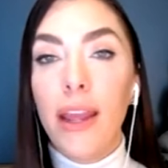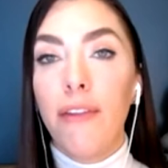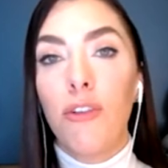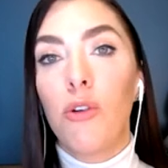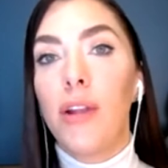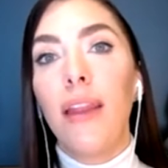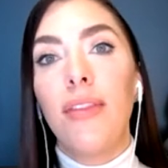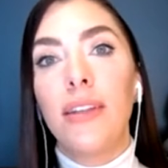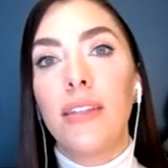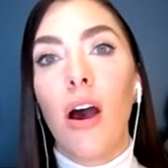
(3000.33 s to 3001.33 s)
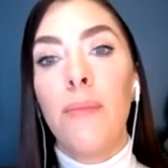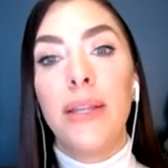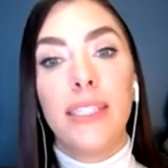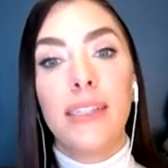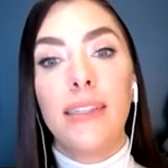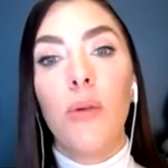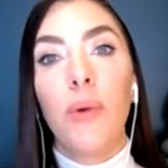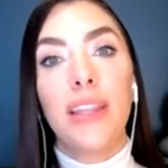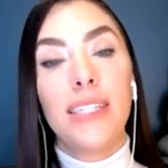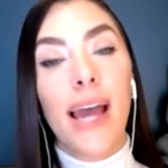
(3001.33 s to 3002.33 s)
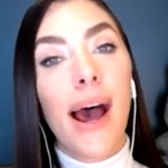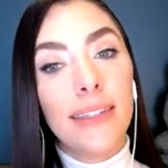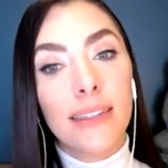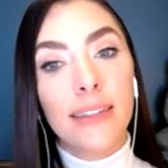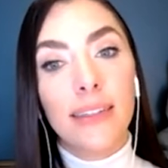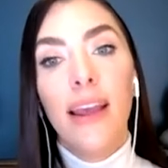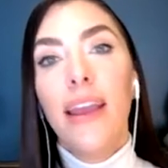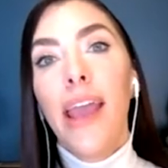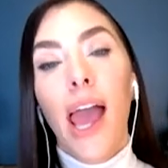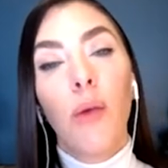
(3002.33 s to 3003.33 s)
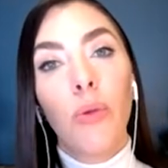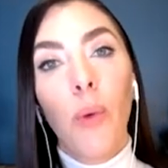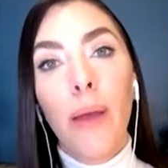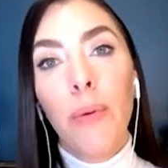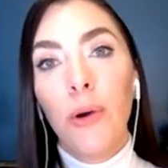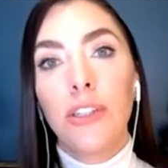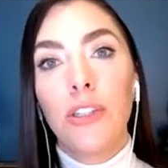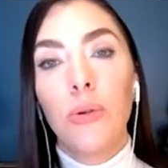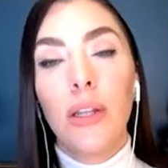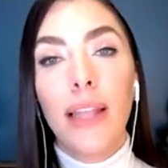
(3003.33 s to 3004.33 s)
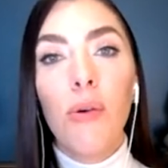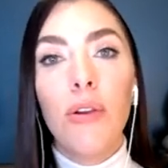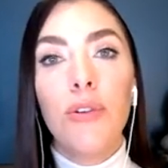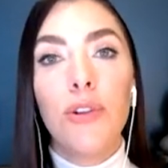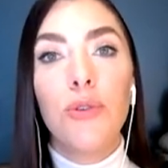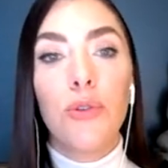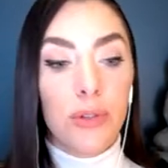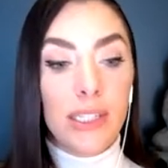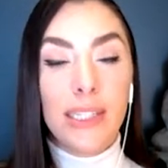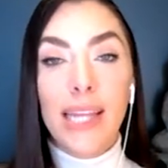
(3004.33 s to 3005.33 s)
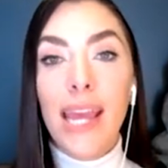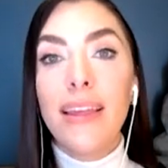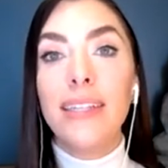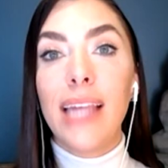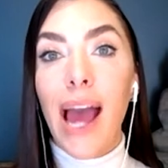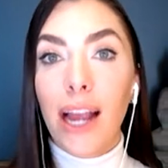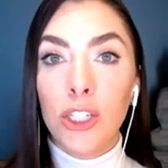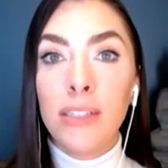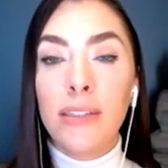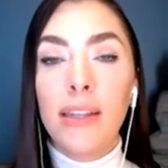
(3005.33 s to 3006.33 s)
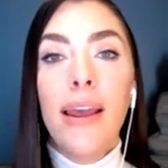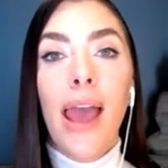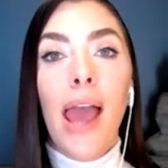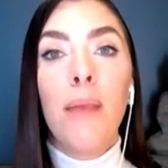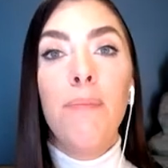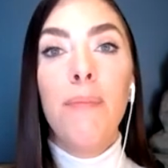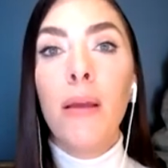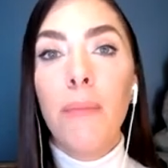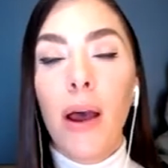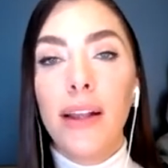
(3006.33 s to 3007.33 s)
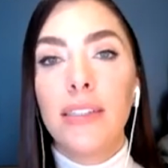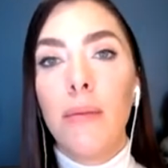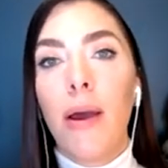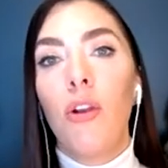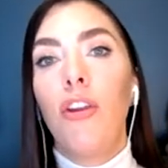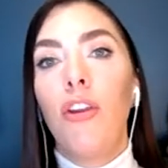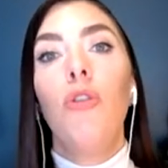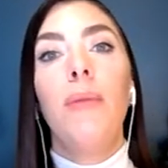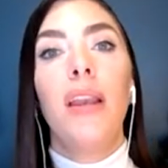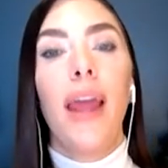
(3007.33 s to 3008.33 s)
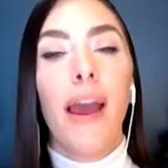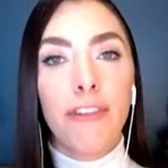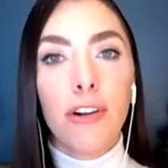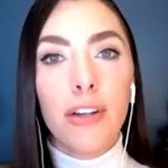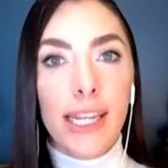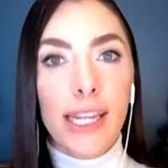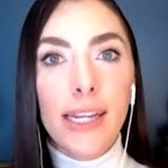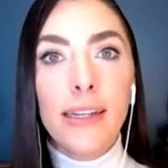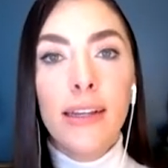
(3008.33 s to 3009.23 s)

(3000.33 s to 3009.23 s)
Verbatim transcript: have created this automaticity with tasks and with webhooks to allow you to take these actions and minimize the amount of human effort needed.